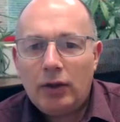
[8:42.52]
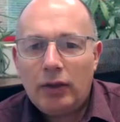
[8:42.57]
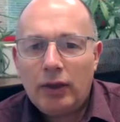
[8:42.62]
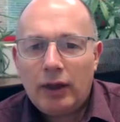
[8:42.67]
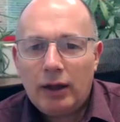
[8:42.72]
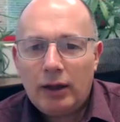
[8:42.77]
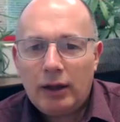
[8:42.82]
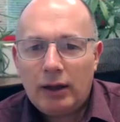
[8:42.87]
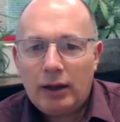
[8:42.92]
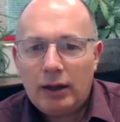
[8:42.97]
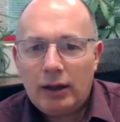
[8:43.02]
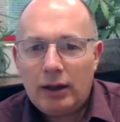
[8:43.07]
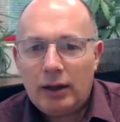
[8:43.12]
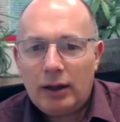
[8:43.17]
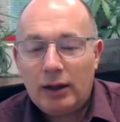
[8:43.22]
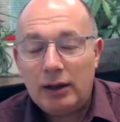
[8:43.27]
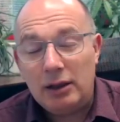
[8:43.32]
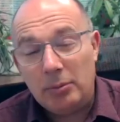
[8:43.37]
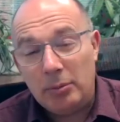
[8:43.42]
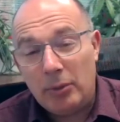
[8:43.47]

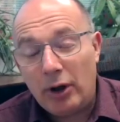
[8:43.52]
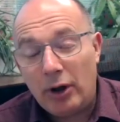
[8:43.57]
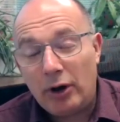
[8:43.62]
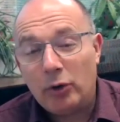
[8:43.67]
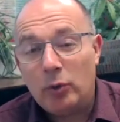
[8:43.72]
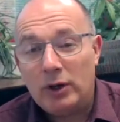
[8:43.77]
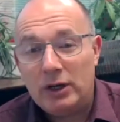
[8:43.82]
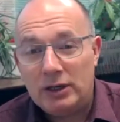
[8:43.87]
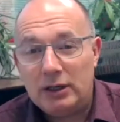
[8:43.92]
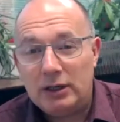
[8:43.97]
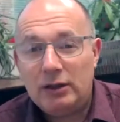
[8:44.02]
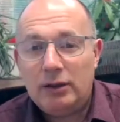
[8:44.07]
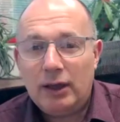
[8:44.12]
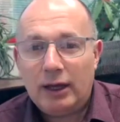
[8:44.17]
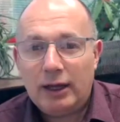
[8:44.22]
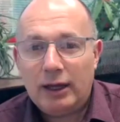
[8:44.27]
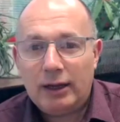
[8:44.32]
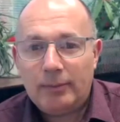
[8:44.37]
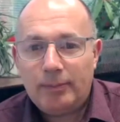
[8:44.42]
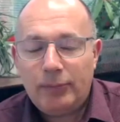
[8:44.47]
In the model we did,
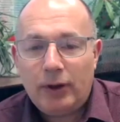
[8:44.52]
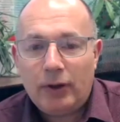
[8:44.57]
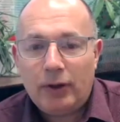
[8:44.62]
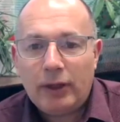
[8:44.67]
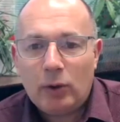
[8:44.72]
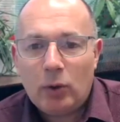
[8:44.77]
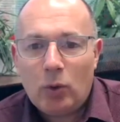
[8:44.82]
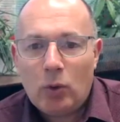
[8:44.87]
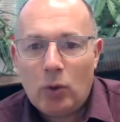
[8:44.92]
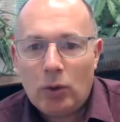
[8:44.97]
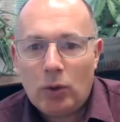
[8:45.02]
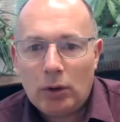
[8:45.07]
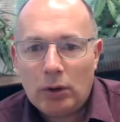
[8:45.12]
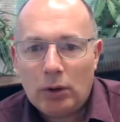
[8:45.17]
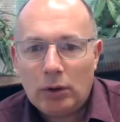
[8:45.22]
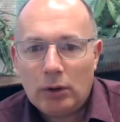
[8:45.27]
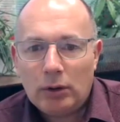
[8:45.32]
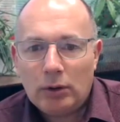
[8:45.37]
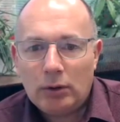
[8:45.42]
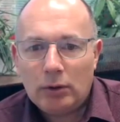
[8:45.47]
they all